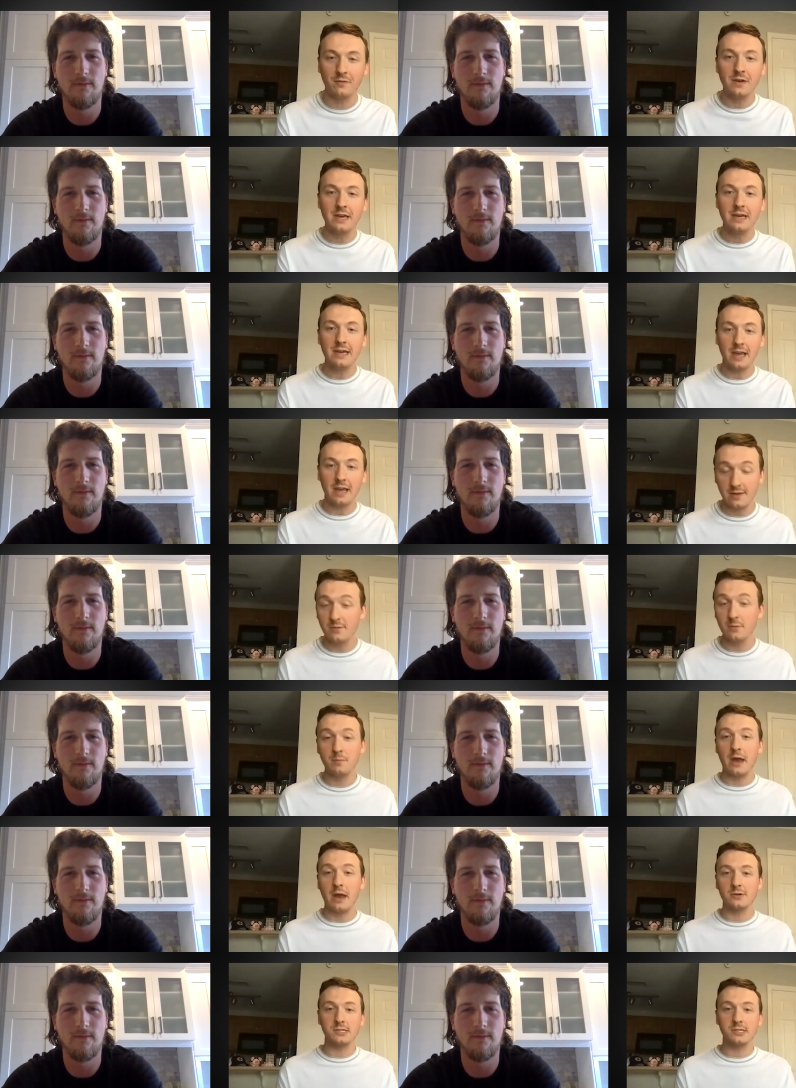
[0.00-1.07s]
Speaker 1: of an even
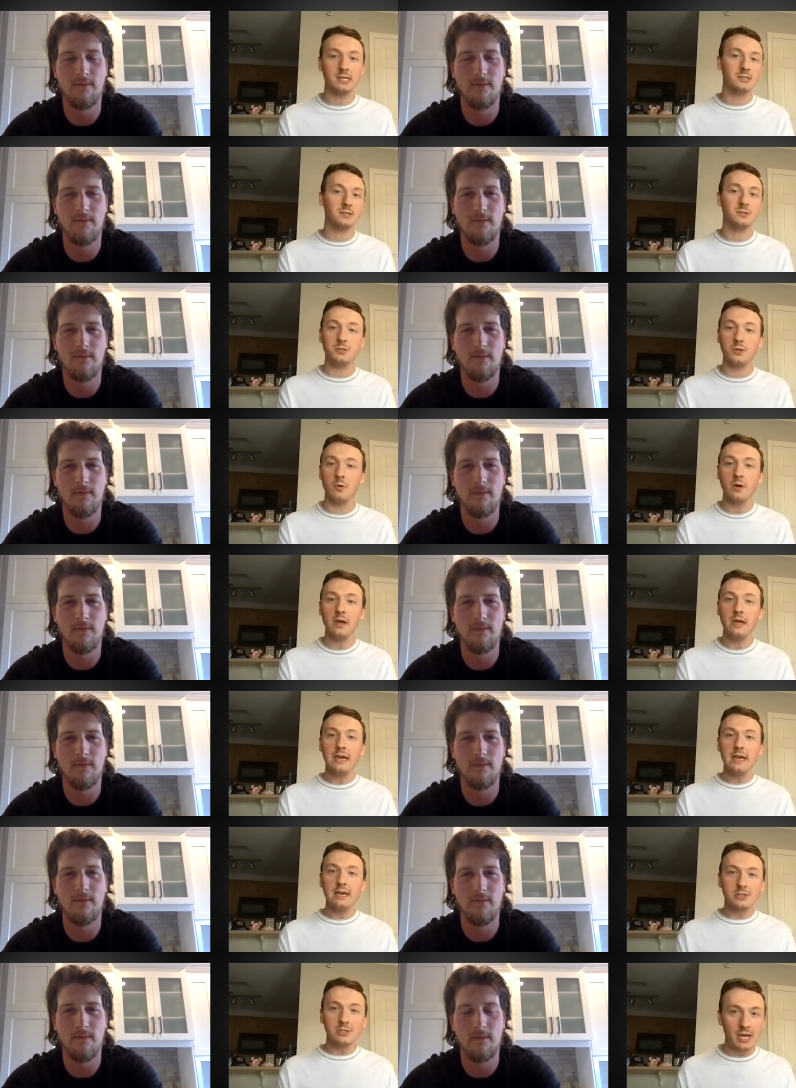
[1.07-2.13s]
better season. So,
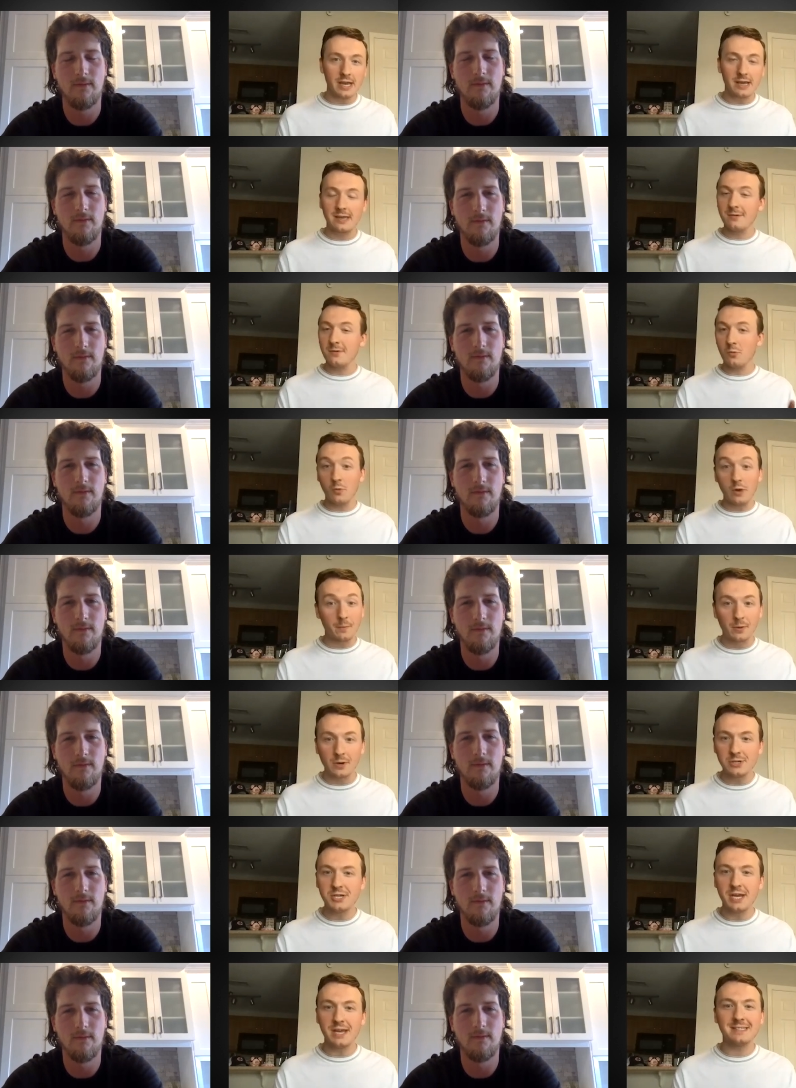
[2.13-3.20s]
Jake, we
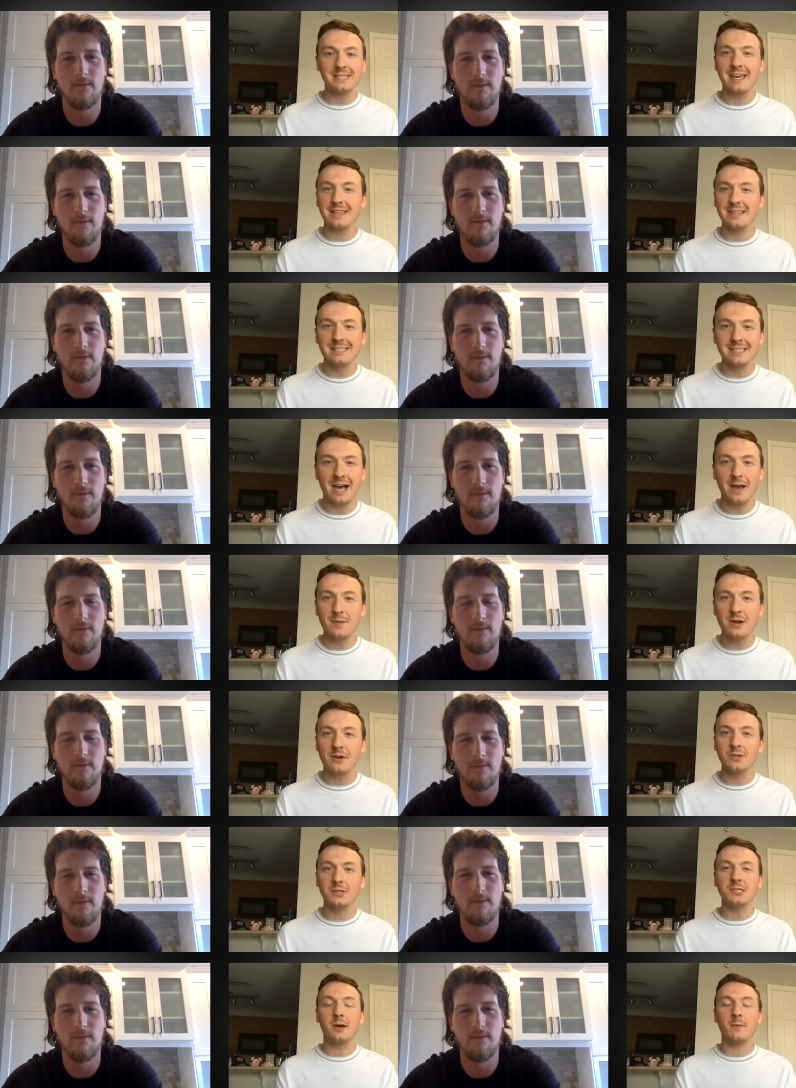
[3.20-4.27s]
appreciate you taking the time here
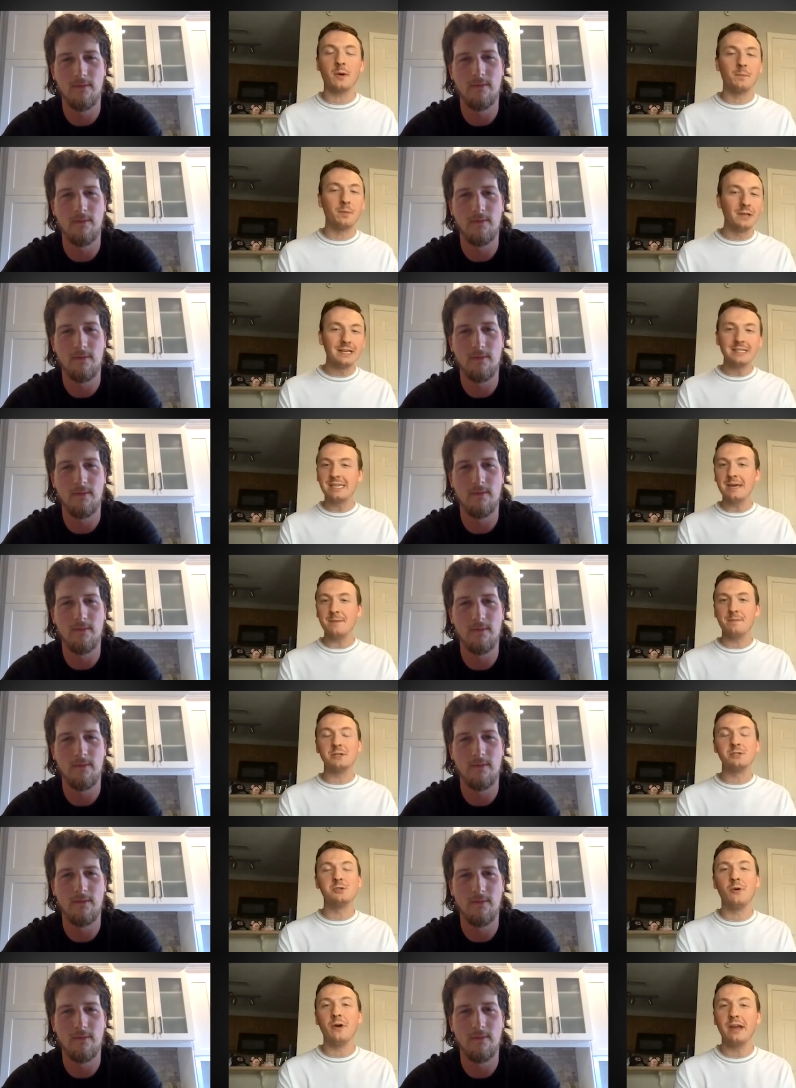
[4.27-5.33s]
in the summer. Please keep
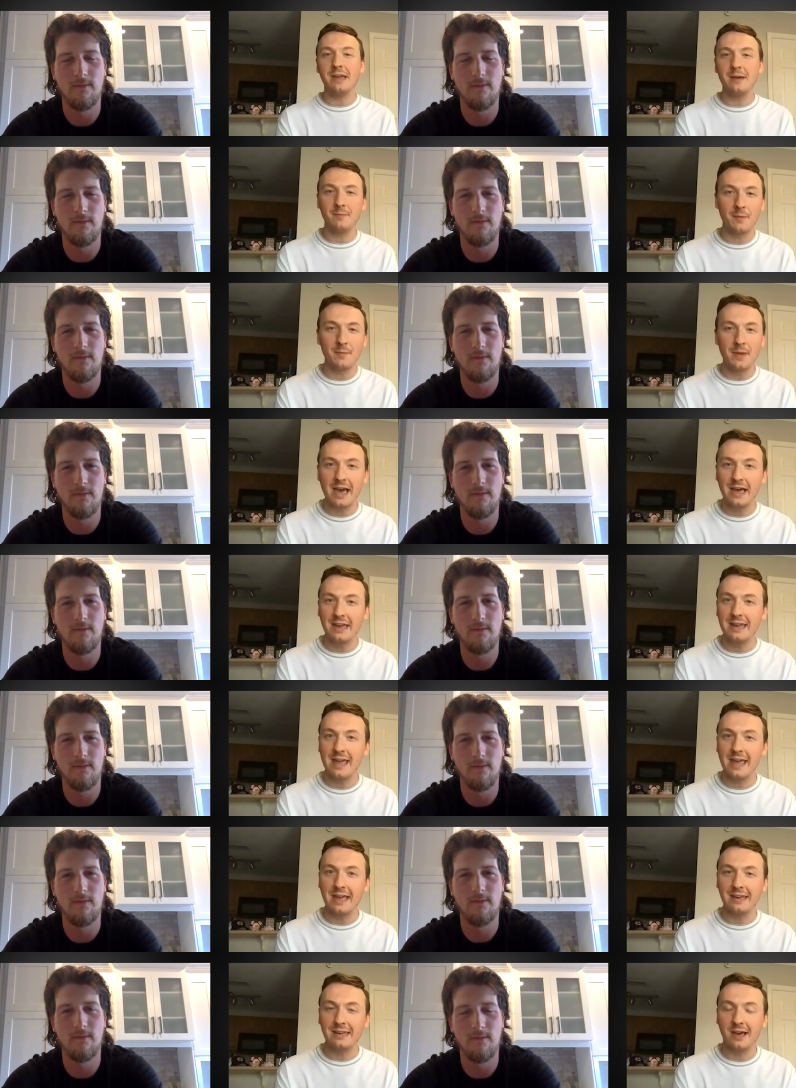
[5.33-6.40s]
enjoying it, my man,
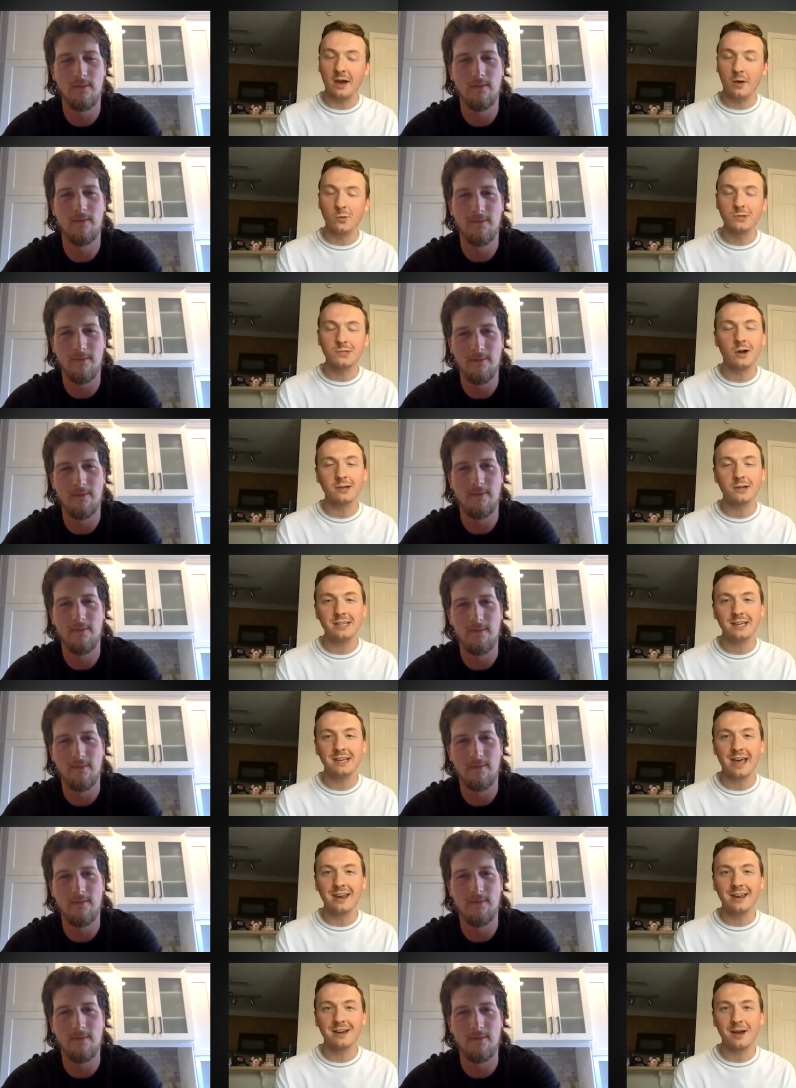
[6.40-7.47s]
and uh, we'll talk to you
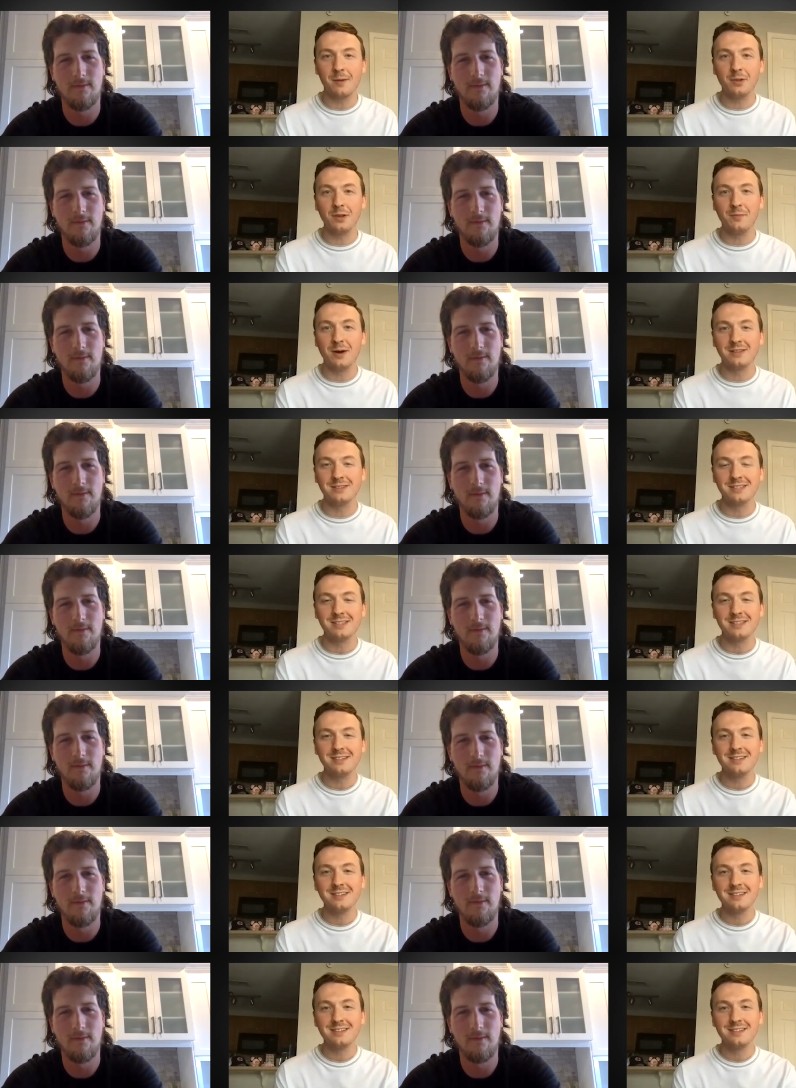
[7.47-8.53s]
again in a couple of months.
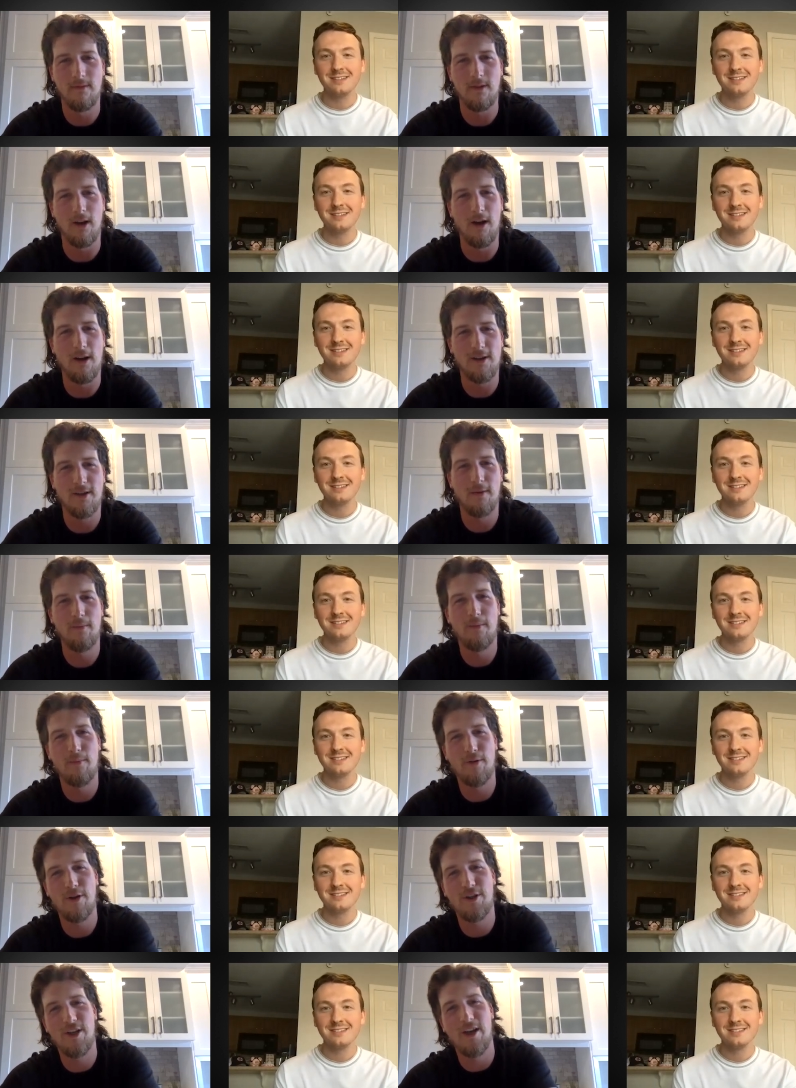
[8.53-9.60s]
Speaker 2: Awesome.
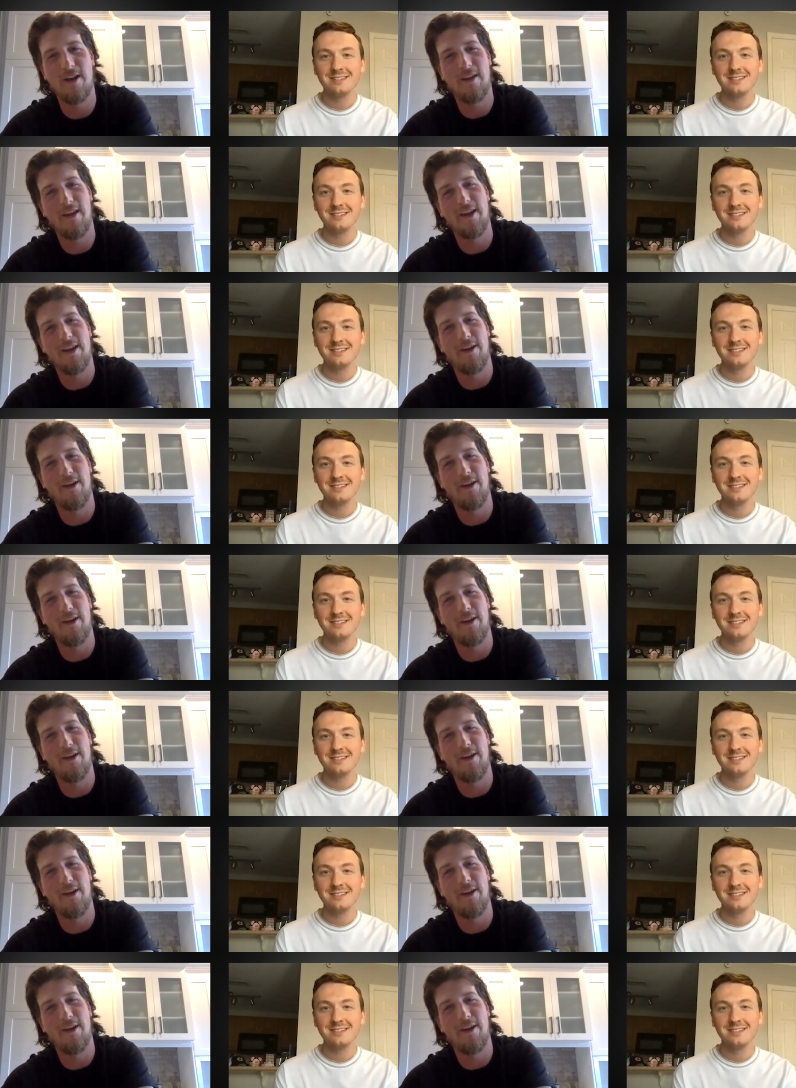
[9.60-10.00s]
Appreciate it. Thank